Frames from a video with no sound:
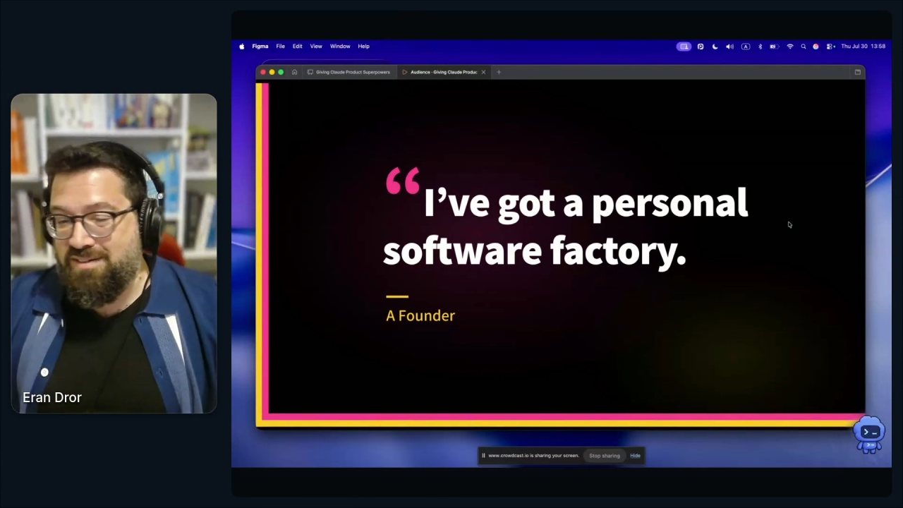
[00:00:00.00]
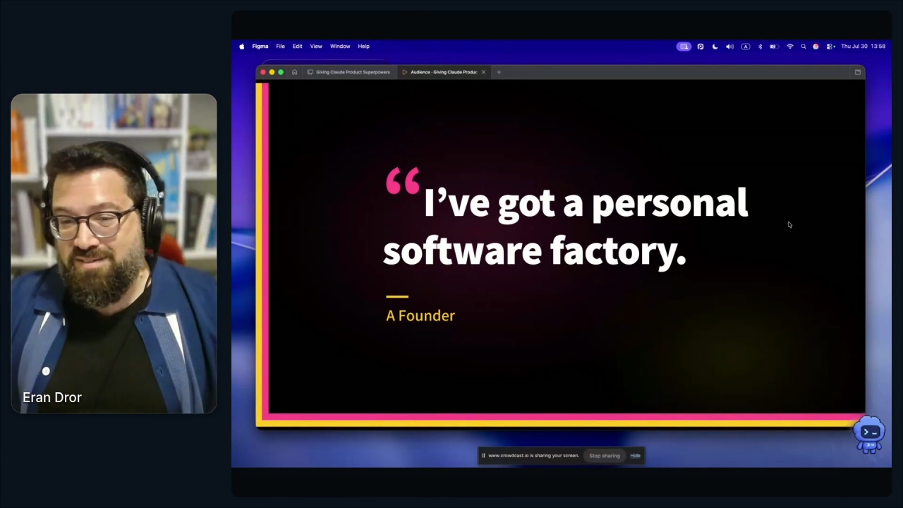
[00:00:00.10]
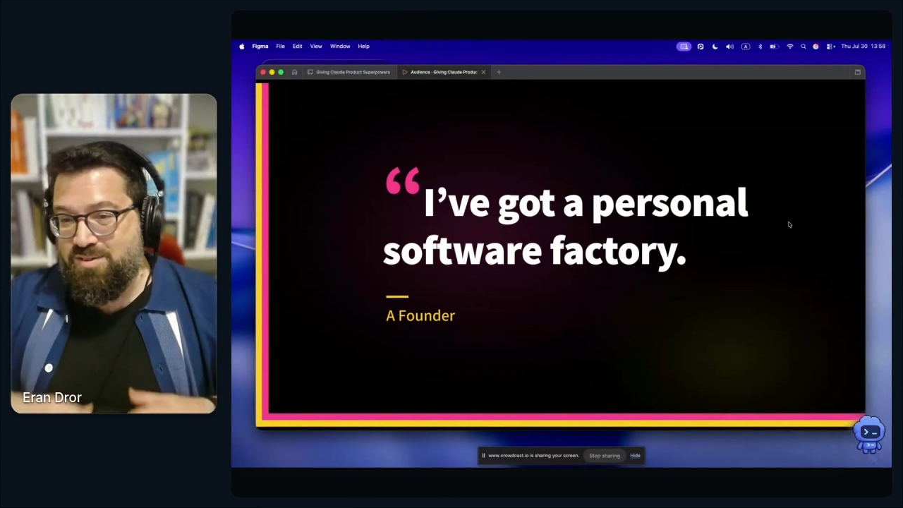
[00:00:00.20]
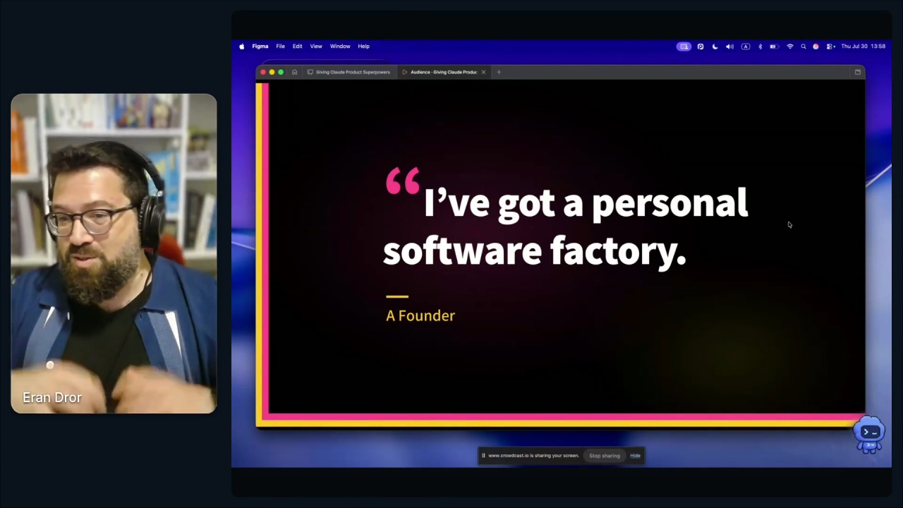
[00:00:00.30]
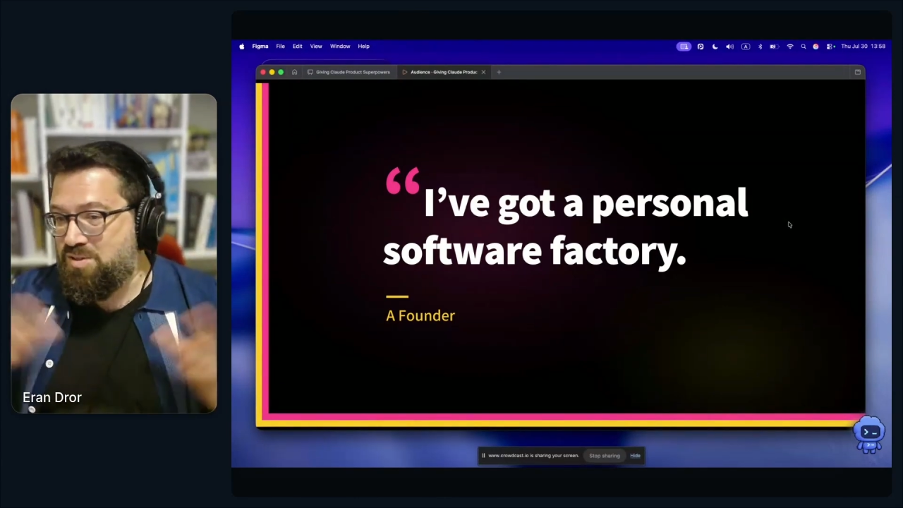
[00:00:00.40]

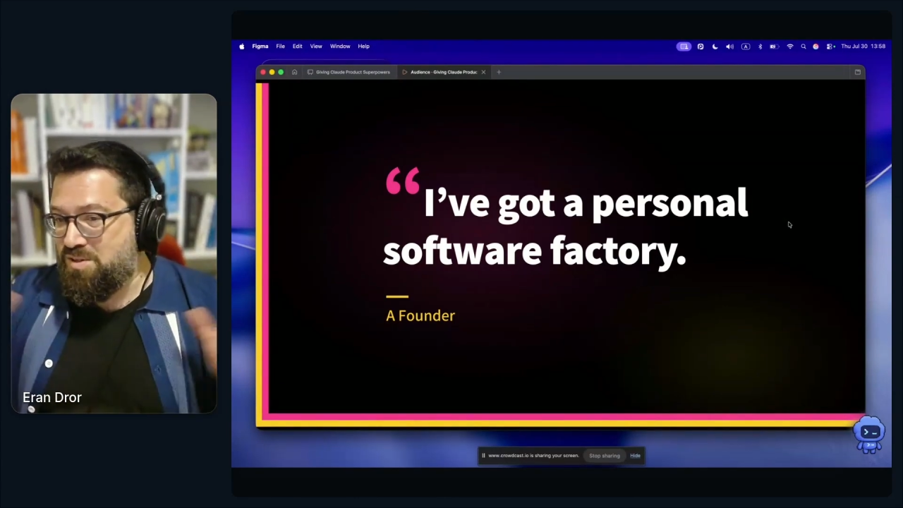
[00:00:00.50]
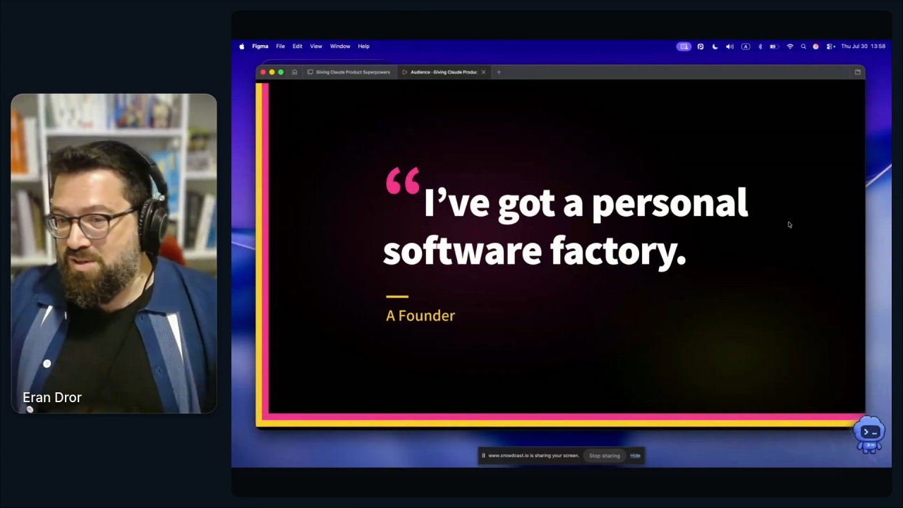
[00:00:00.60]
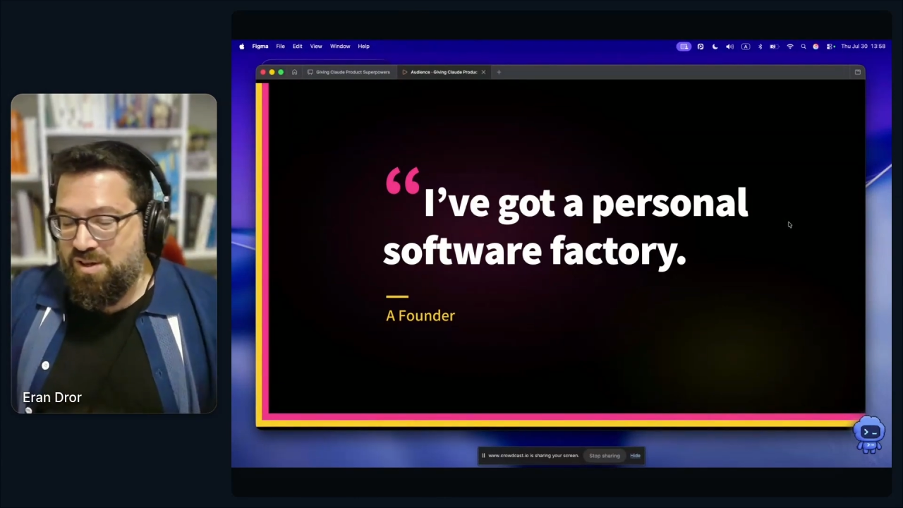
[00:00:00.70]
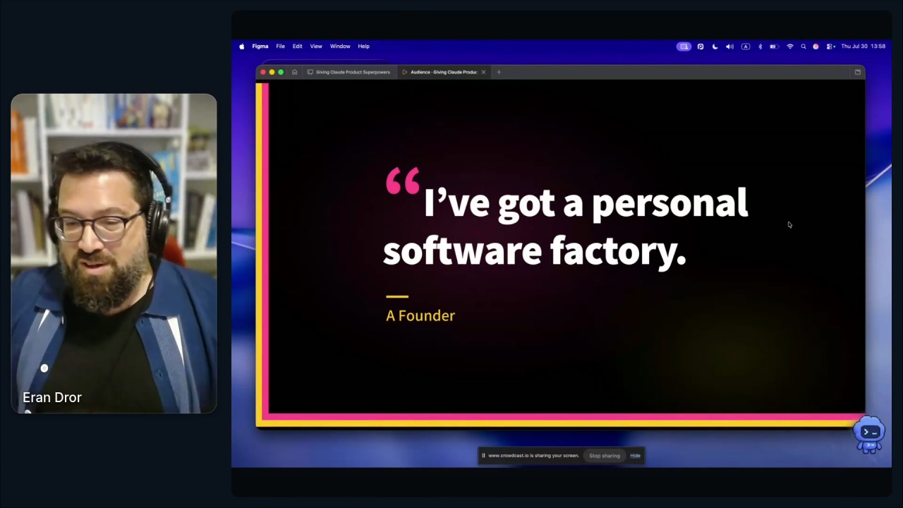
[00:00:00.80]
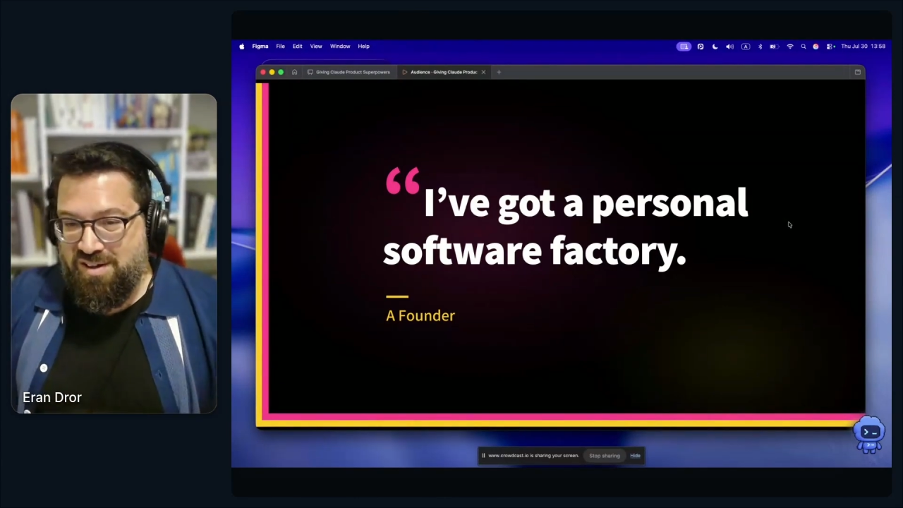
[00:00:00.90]
just